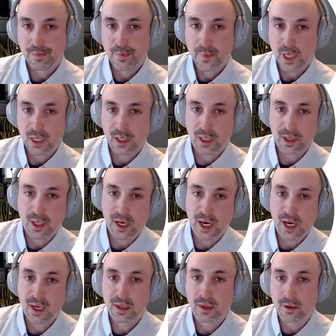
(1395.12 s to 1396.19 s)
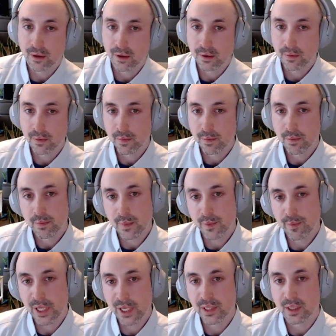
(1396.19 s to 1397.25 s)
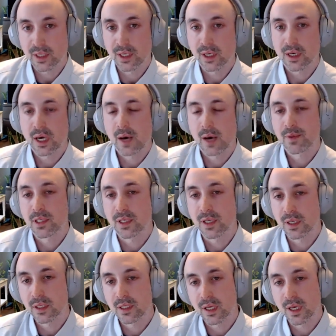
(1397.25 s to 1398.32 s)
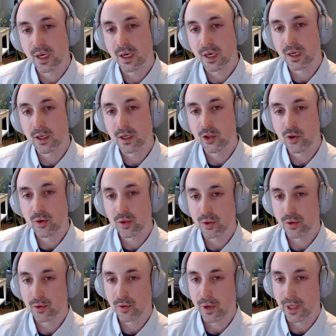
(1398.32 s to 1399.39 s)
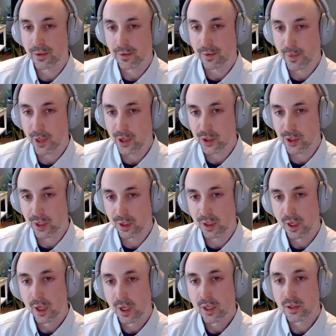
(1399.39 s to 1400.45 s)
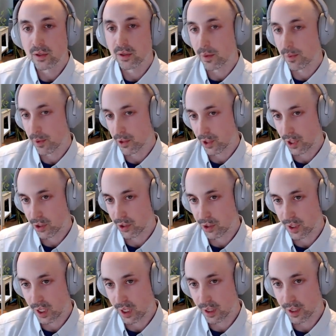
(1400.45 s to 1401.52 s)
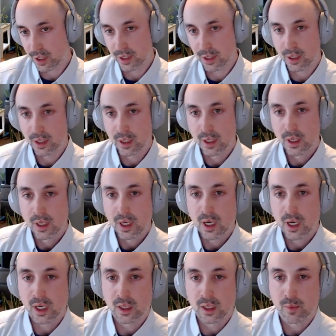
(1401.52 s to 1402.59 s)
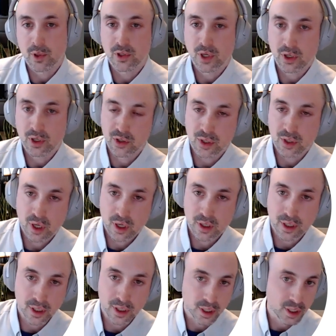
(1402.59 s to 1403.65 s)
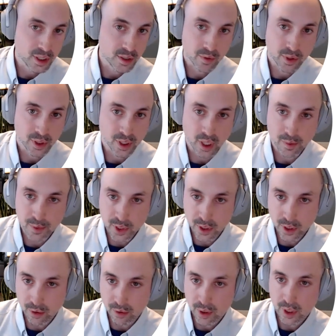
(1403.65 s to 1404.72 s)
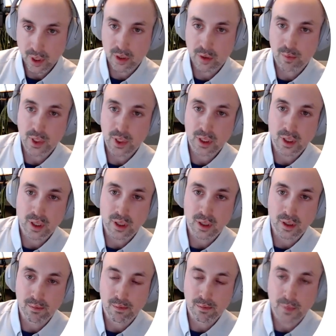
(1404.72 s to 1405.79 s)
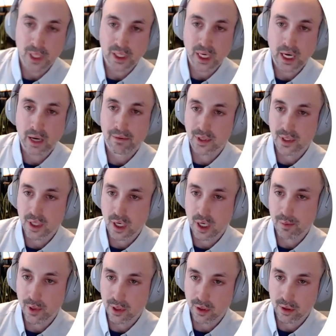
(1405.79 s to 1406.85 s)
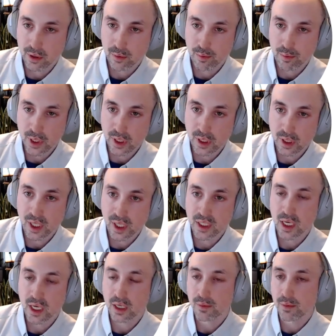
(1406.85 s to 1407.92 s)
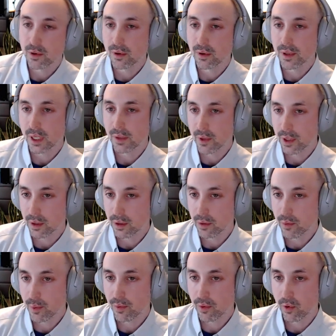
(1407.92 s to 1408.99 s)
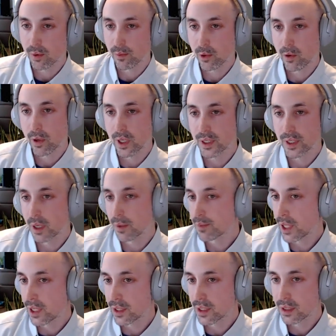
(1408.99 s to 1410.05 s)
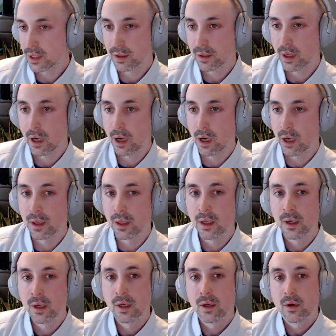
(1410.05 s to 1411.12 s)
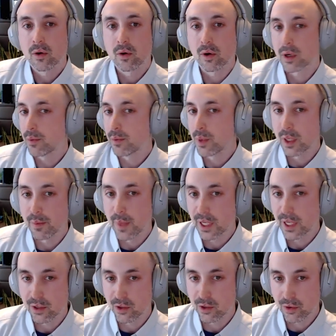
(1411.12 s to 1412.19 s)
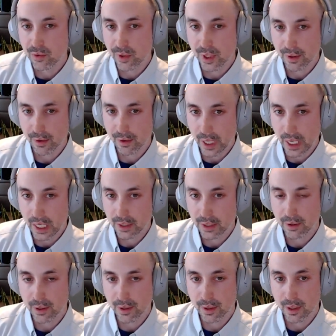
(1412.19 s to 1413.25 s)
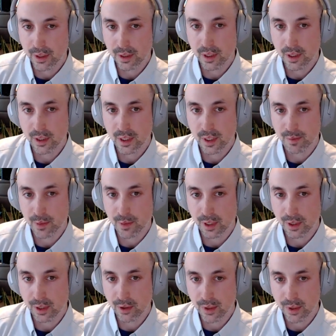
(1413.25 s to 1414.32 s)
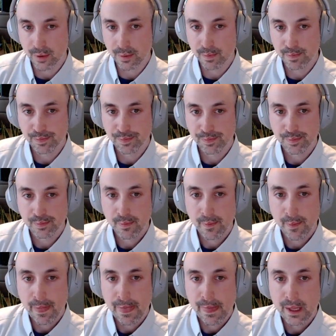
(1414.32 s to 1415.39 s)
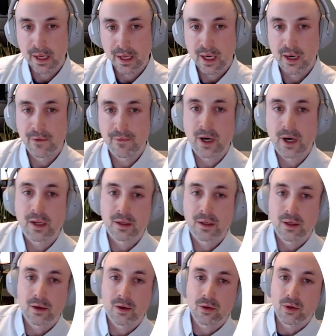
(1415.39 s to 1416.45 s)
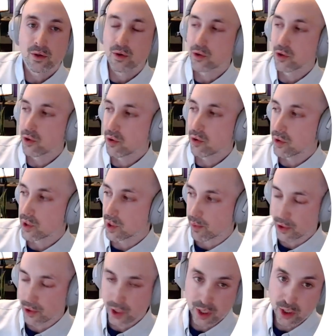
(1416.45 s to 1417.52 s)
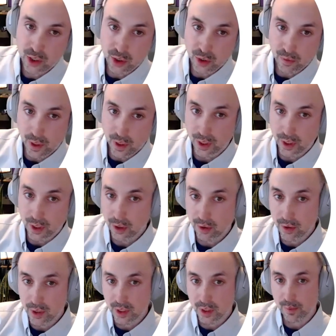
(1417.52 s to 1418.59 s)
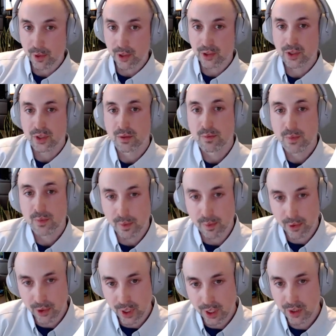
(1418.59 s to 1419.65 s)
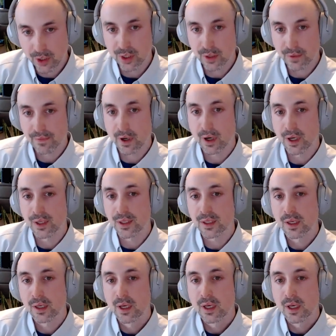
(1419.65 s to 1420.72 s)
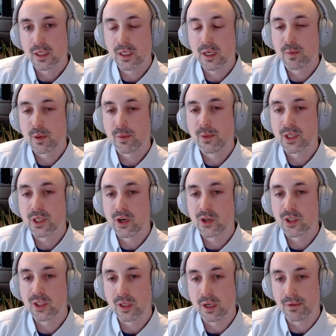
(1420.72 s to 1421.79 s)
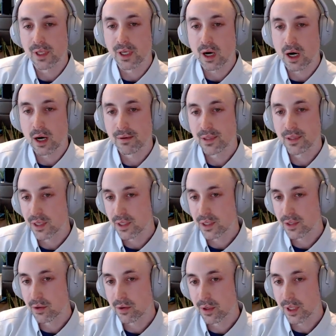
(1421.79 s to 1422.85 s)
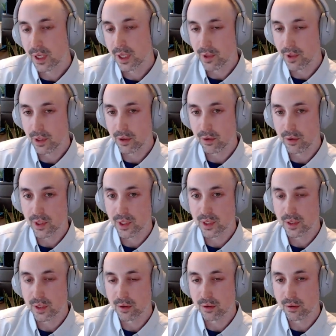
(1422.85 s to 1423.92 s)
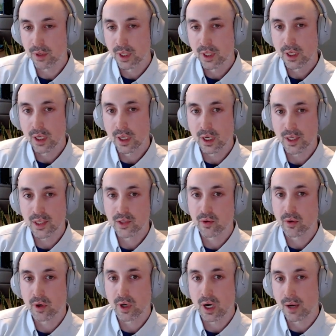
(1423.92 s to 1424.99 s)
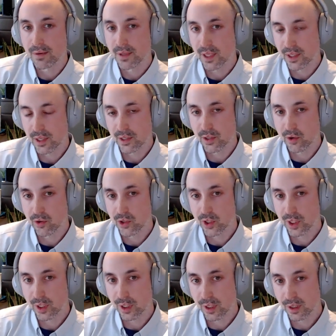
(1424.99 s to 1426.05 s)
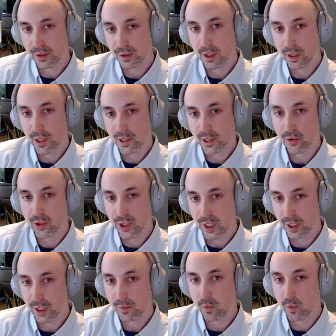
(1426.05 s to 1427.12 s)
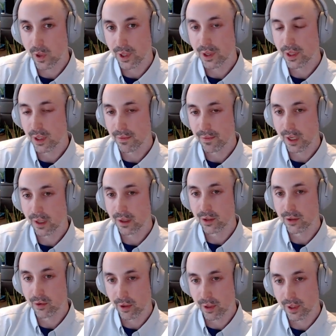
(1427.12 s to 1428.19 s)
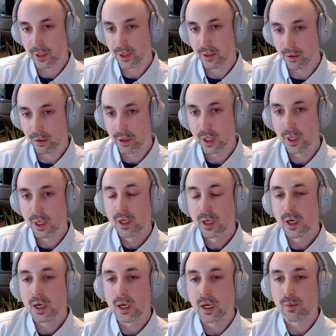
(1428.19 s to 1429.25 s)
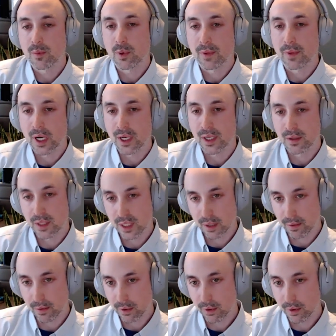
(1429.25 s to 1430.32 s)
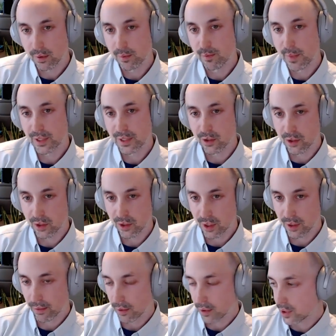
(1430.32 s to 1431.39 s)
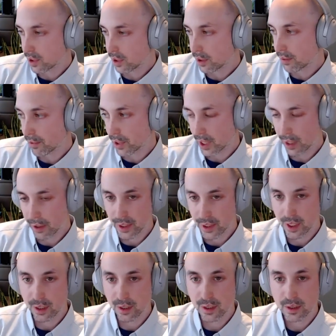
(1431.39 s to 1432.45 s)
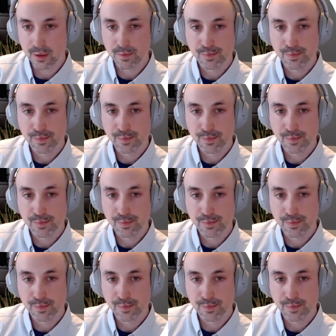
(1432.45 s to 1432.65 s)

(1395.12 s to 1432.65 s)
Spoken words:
And then the handler basically encapsulates a user transformation to the projection target. And the projection target is really up to you. It could be a Kafka topic, it could be a table that we perform CRUD updates on, or it could be a message to another actor. It's up to the user. And finally, you choose the projection you want to use. And the projection defines the implementation of the offset store that we use to store offsets associated with the event in order to provide several message delivery guarantees.